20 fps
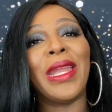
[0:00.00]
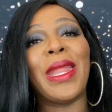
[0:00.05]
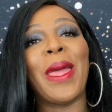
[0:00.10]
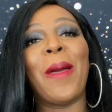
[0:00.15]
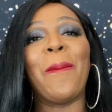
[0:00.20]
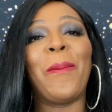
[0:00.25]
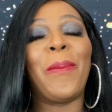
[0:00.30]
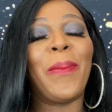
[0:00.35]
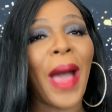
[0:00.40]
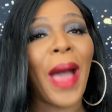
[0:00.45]

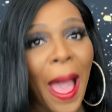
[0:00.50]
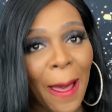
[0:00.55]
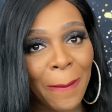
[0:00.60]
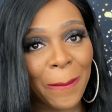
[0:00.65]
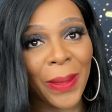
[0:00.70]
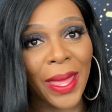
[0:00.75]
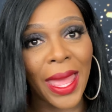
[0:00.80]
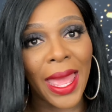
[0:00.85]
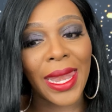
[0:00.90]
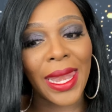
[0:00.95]
and
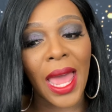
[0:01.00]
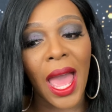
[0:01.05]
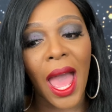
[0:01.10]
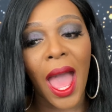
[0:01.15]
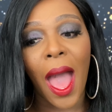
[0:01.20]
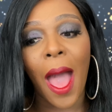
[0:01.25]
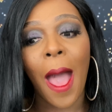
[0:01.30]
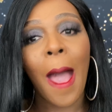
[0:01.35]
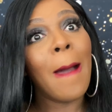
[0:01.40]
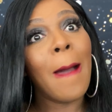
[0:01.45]
popping, uh,
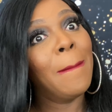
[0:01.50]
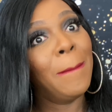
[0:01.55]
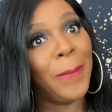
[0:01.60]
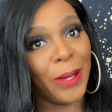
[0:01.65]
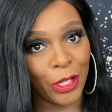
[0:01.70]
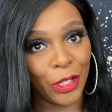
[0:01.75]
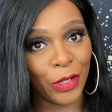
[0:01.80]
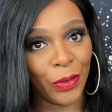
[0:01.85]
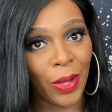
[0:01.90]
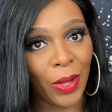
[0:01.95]

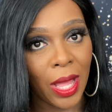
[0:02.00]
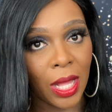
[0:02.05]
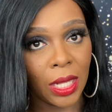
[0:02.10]
boo.